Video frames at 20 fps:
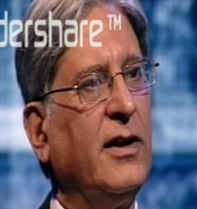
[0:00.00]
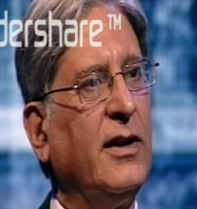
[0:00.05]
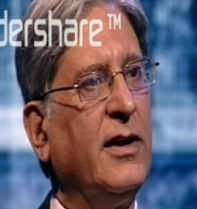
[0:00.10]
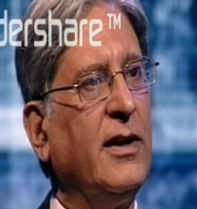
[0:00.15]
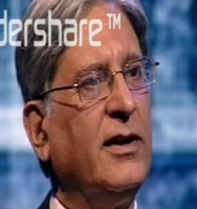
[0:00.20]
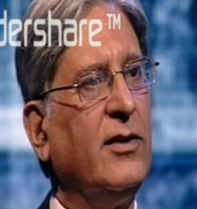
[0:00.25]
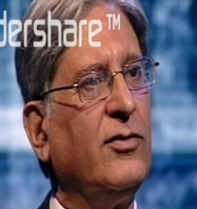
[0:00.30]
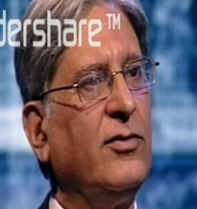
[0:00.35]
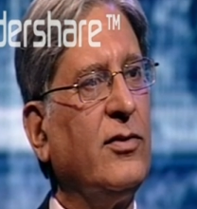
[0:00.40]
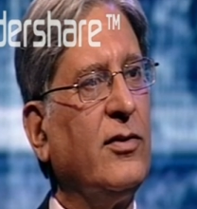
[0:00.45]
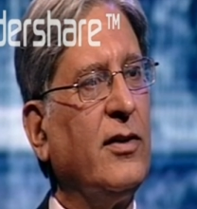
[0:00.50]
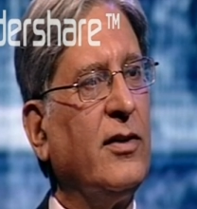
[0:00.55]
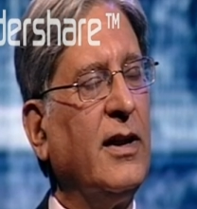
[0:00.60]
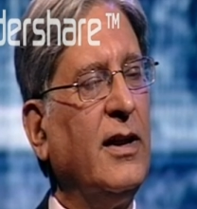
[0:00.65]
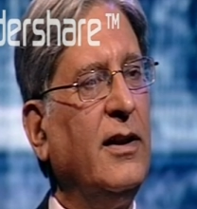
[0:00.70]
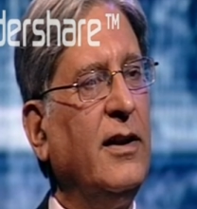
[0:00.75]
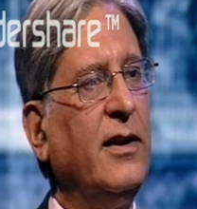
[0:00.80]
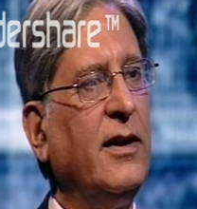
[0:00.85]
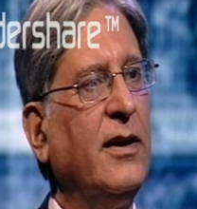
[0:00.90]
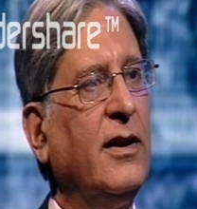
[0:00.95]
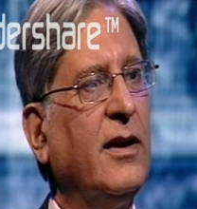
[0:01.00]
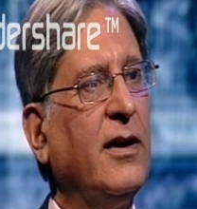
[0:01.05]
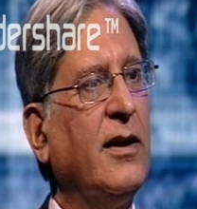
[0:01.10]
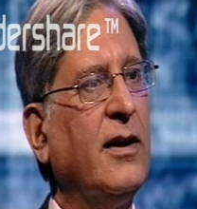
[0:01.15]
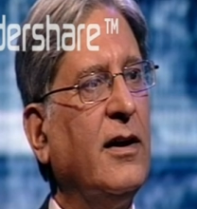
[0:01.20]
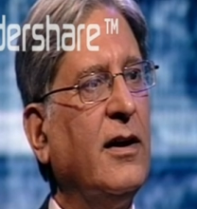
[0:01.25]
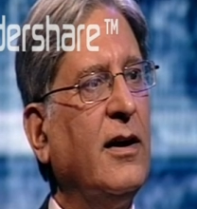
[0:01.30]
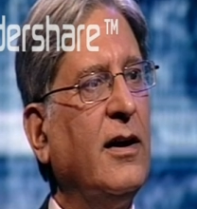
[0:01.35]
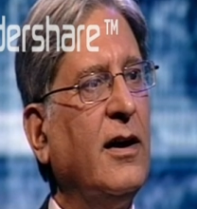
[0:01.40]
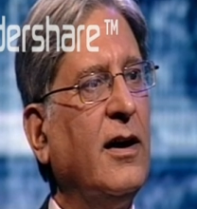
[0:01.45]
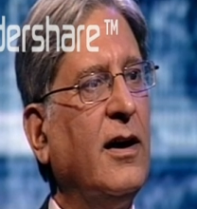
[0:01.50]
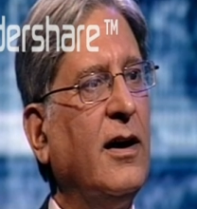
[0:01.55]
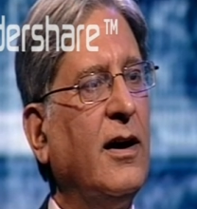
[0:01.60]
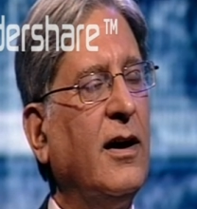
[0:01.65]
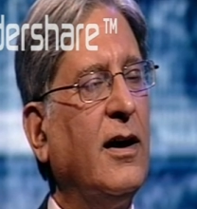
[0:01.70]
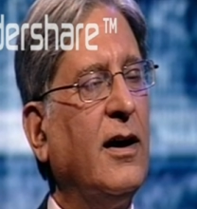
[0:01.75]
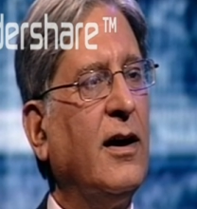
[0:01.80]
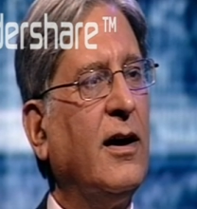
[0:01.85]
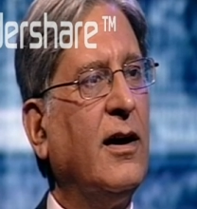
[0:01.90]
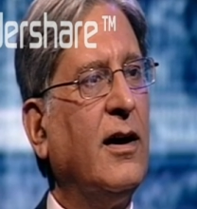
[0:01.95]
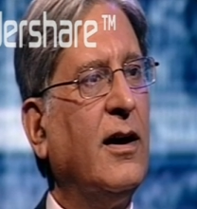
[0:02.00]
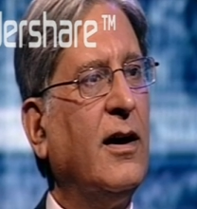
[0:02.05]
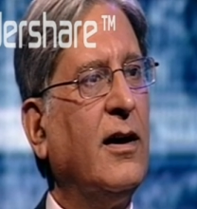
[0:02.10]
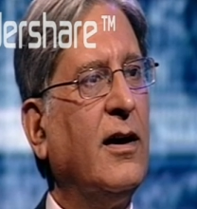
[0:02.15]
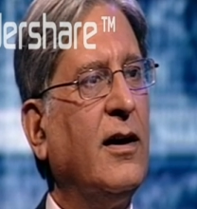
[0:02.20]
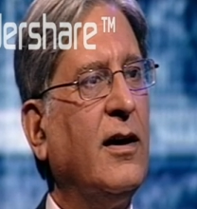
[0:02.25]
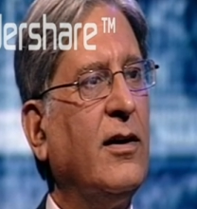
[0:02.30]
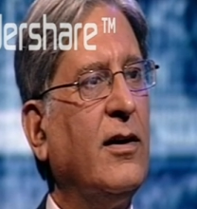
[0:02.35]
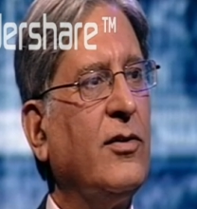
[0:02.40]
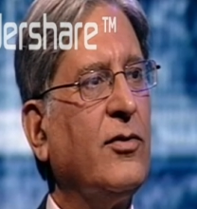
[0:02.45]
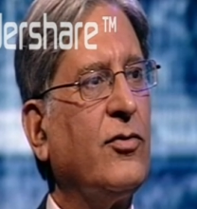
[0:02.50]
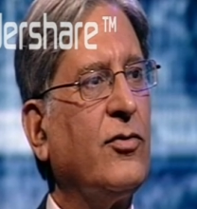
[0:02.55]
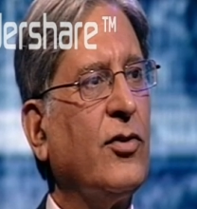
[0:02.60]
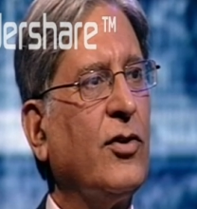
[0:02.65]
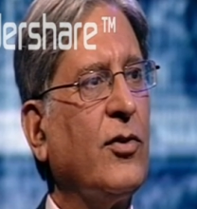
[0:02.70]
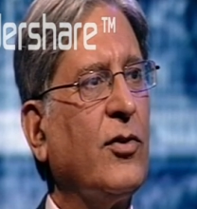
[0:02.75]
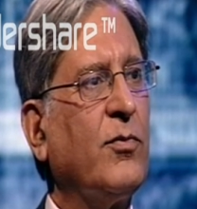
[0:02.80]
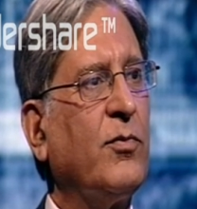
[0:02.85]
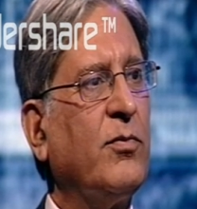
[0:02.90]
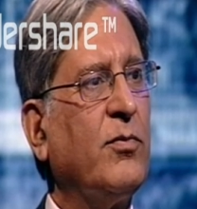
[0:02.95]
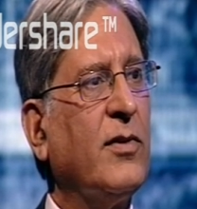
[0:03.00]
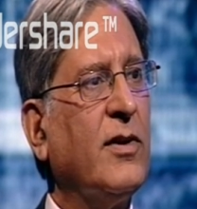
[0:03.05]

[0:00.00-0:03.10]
is really sort of